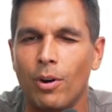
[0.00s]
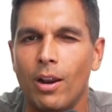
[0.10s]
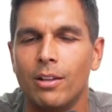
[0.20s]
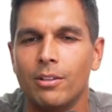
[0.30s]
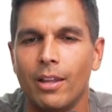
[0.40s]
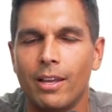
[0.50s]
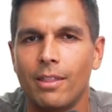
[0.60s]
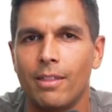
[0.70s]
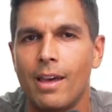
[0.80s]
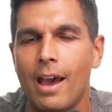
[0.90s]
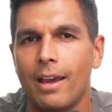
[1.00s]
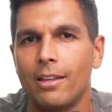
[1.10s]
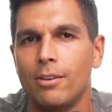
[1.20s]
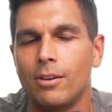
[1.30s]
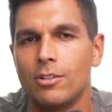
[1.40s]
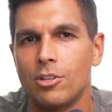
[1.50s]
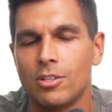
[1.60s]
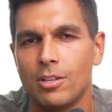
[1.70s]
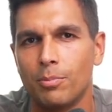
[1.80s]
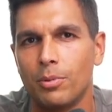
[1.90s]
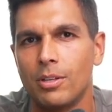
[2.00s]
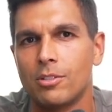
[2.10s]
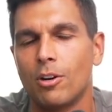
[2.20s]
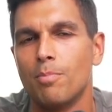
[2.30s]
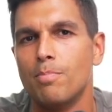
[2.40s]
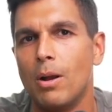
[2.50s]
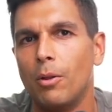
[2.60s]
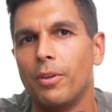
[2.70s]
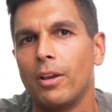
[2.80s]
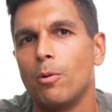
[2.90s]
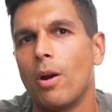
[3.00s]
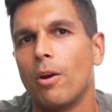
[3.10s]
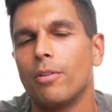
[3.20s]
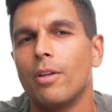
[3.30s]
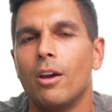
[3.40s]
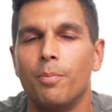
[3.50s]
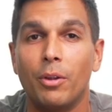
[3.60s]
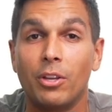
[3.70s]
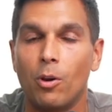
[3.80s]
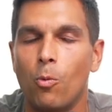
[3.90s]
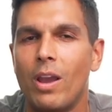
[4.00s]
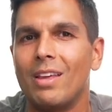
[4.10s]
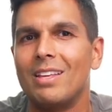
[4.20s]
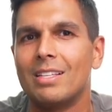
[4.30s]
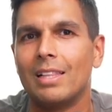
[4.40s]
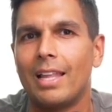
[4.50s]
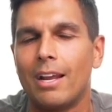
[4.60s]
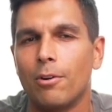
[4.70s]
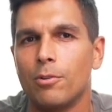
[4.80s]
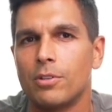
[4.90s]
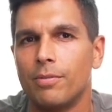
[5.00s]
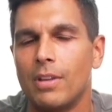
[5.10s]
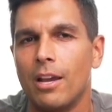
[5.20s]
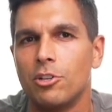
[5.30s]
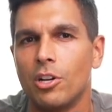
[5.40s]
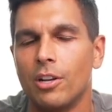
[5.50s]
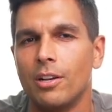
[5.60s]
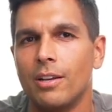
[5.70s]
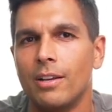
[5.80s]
And like that, you can just simply start melting away these layers of tension